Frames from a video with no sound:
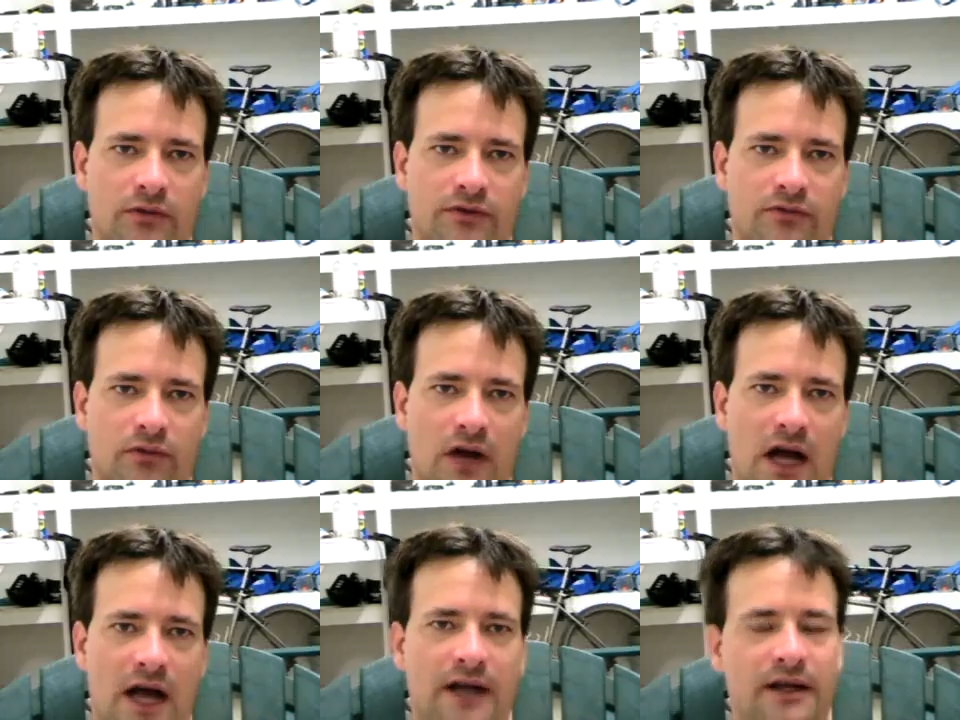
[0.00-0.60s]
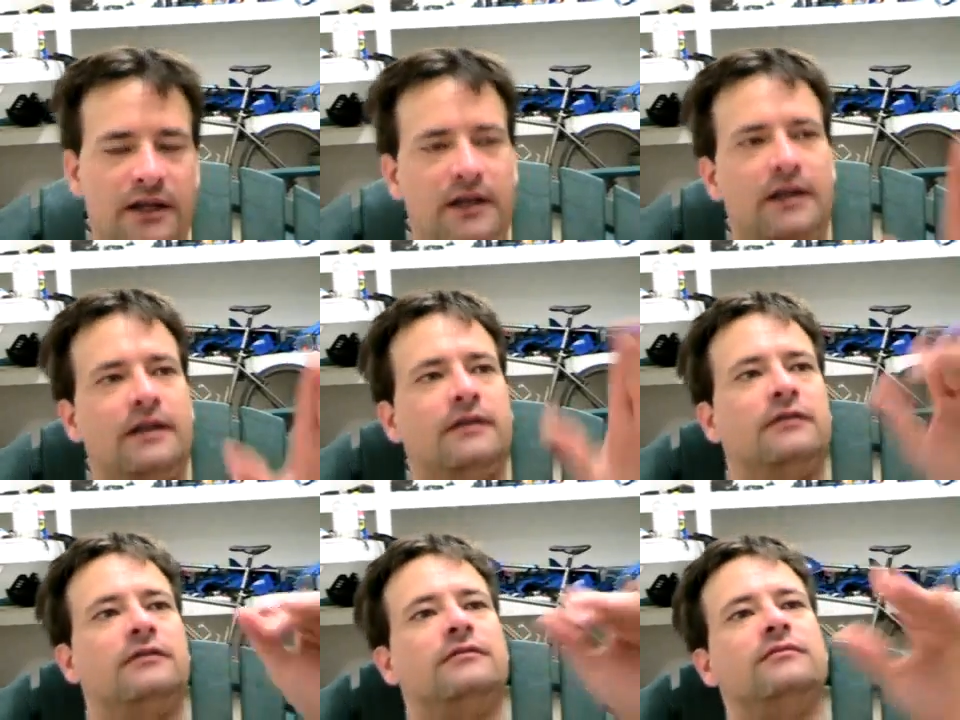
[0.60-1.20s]
was rotted
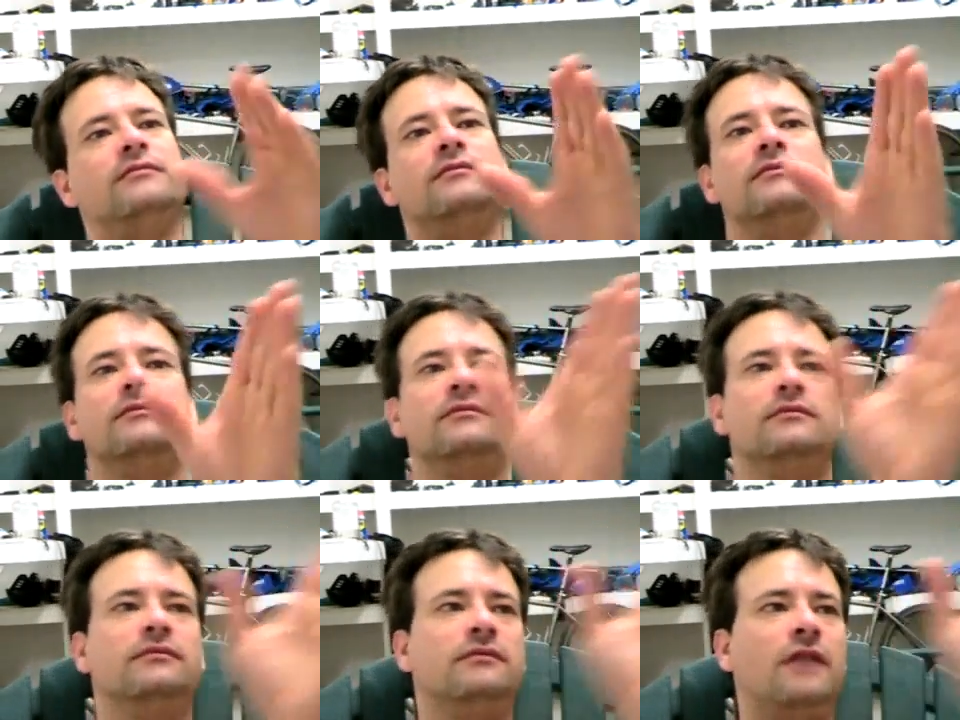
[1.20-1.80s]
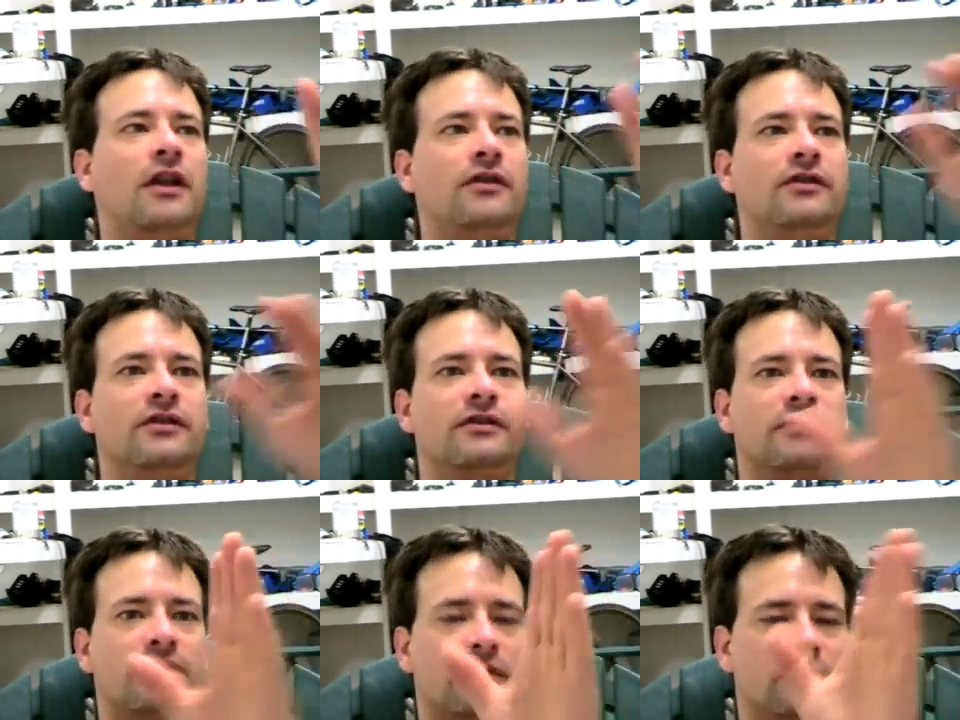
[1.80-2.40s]
and and just